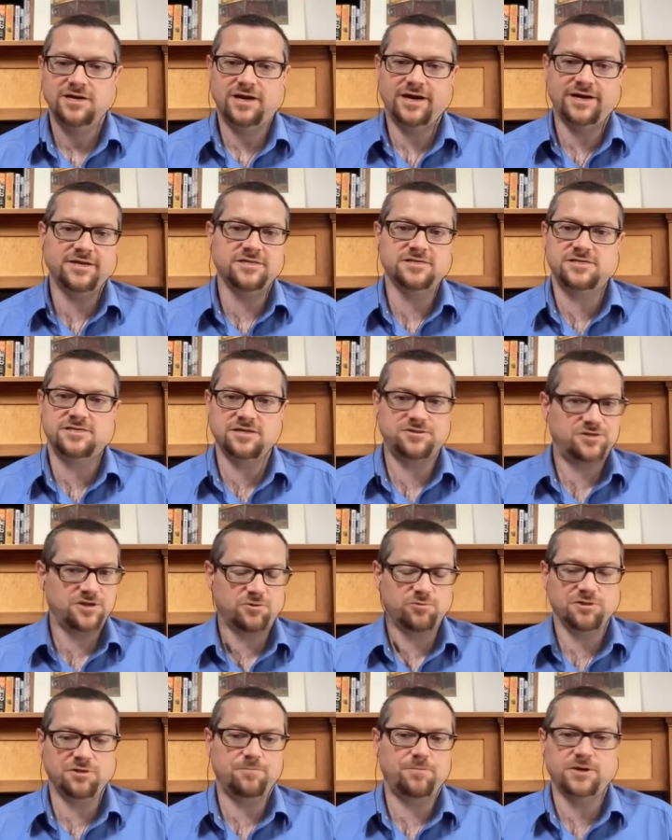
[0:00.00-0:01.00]
I didn't sit
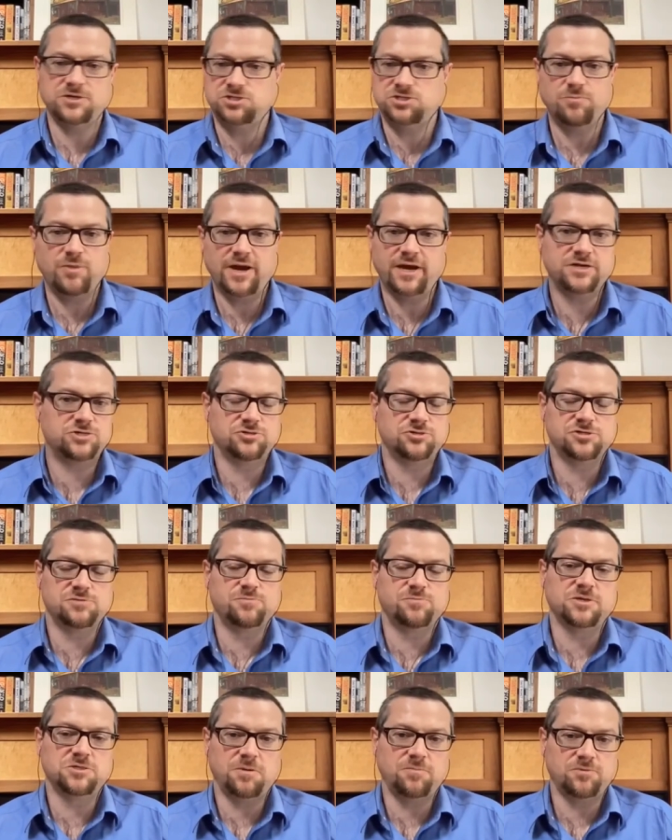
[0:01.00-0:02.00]
there with a bunch of managers,
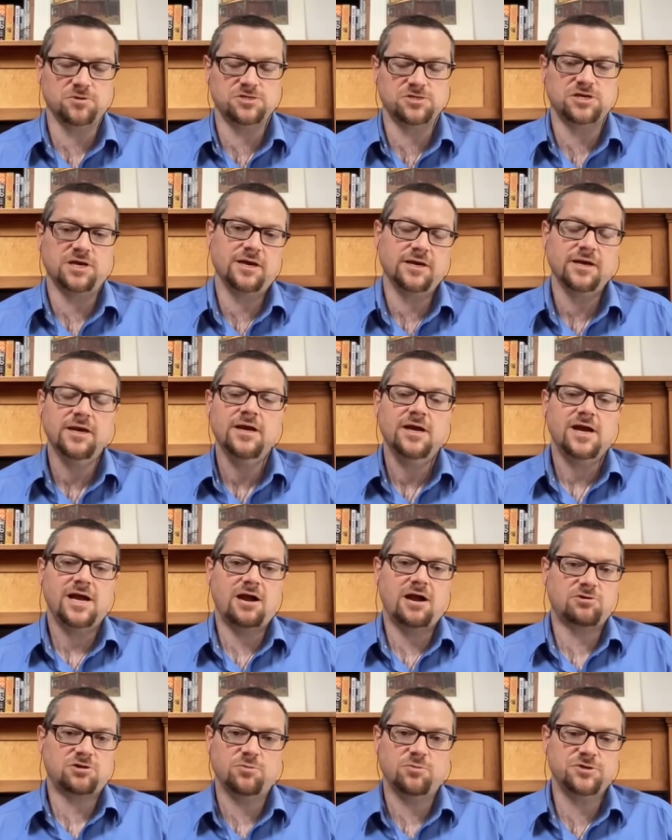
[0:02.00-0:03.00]
a bunch of people saying,
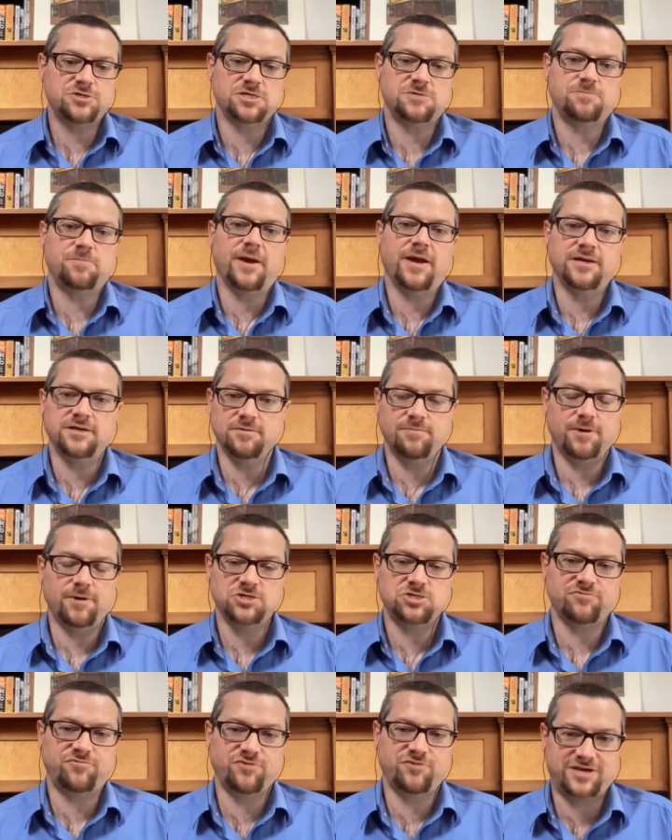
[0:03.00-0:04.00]
How can we suspend a
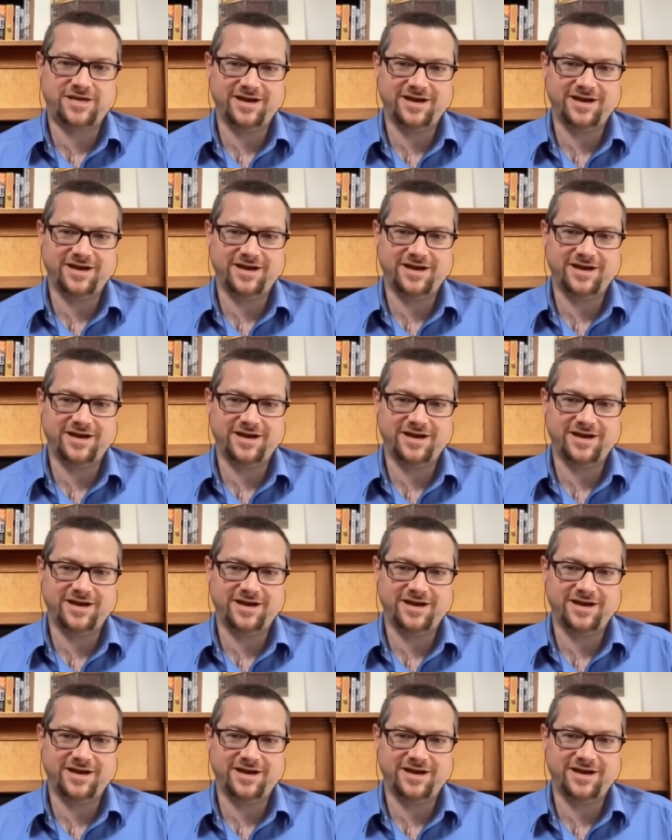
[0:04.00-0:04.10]
bunch of